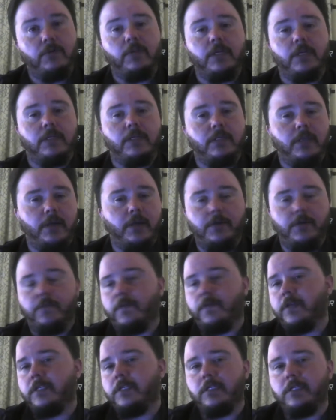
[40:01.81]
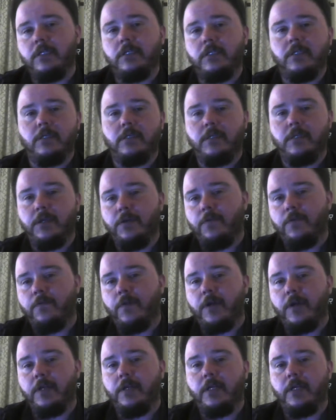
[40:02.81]
They stay on your friends list. They stay your
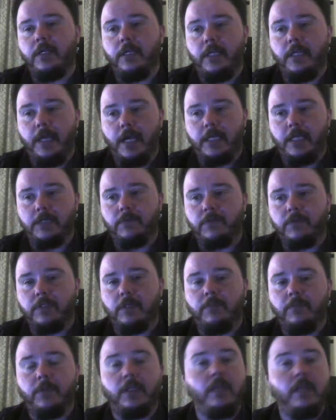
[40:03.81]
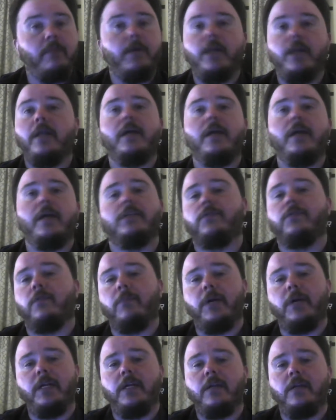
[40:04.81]
friend, and then they ask for something. They might not ask
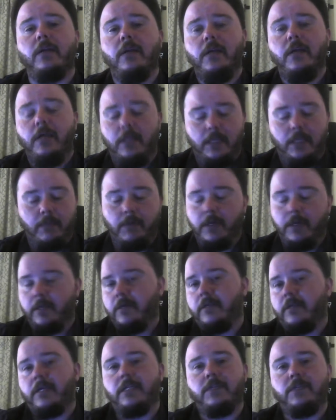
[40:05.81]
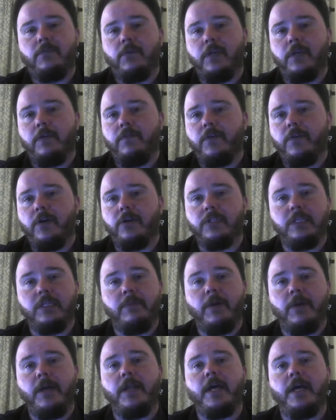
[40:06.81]
for money. They might not ask for gift cards. They
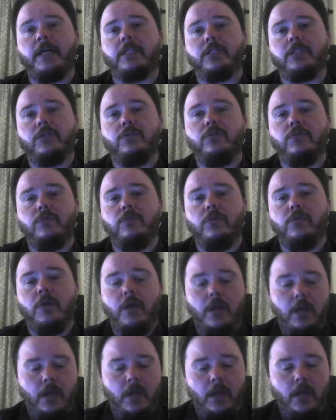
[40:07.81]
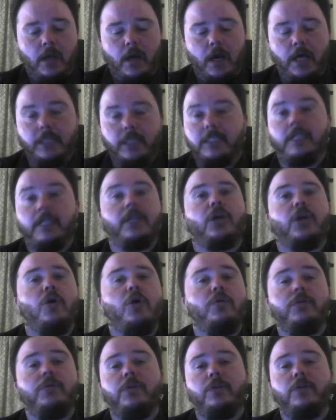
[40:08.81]
might ask to uh, send a
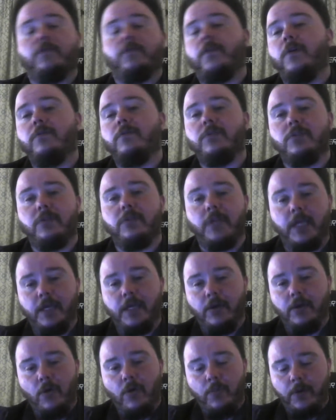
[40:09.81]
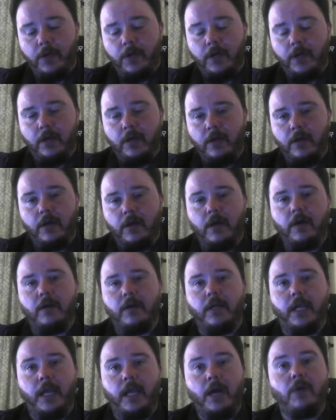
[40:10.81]
code to your phone so they can open a
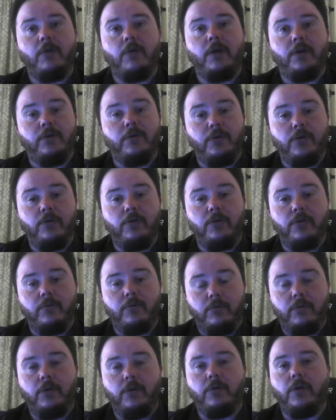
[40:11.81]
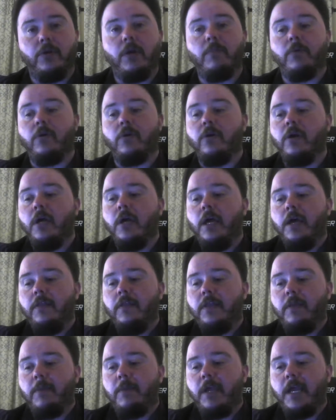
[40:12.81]
an account under your your number.
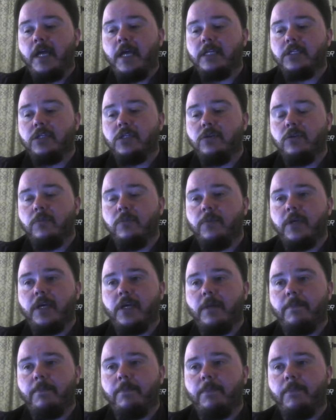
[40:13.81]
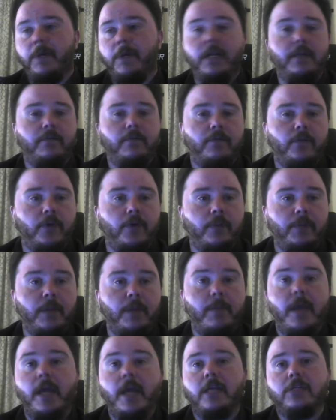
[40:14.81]
They may ask you to pick up money for them. They
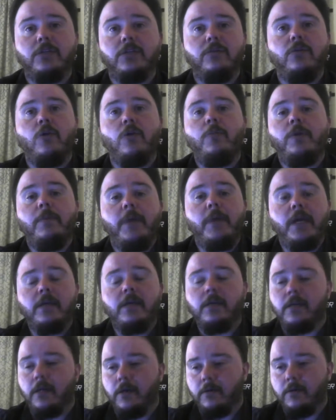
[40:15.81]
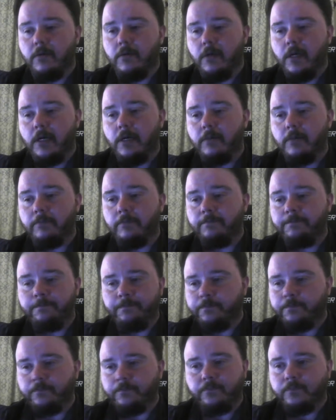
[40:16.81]
may ask you to open a bank account. Um,
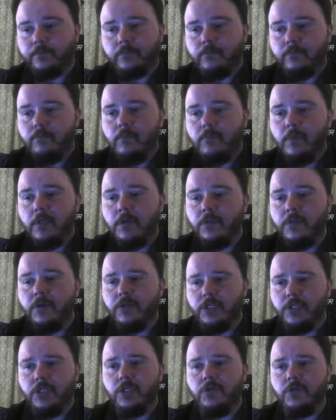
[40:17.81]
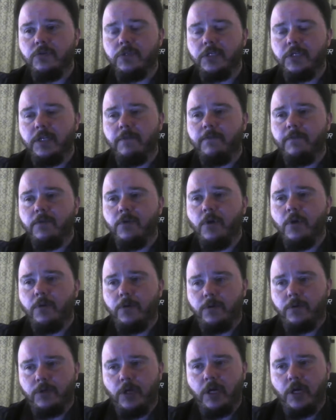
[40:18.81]
there's a use. And if you know
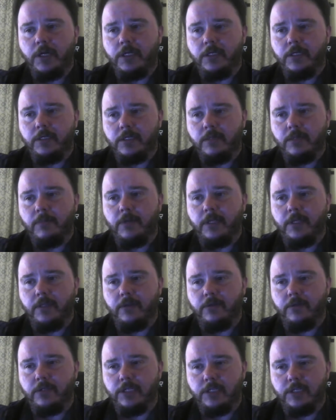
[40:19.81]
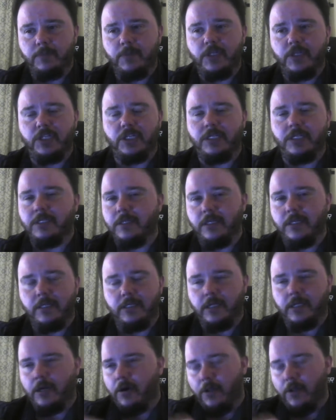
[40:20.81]
you're talking to somebody and they're suspicious and they
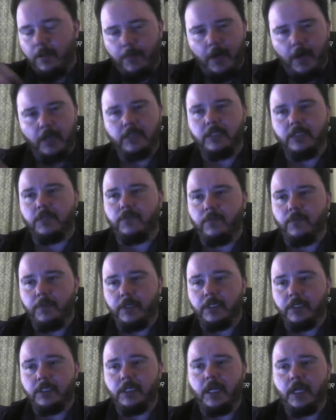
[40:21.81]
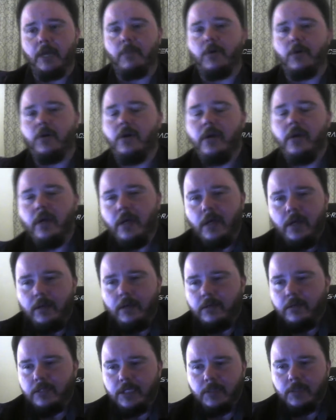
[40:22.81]
check all the boxes for being a scammer,
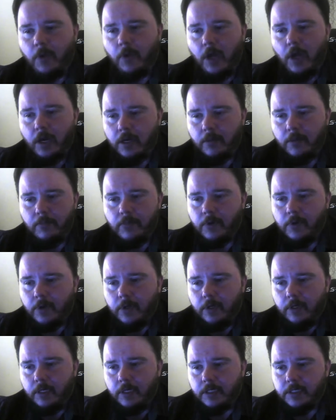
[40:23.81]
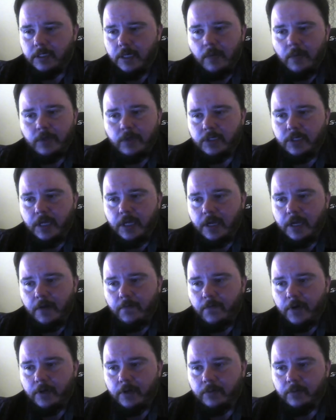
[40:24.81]
just block them. It's not worth staying a
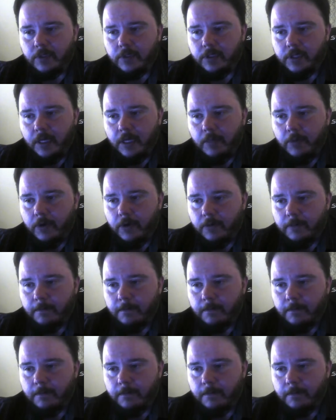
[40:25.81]
friend with a scammer.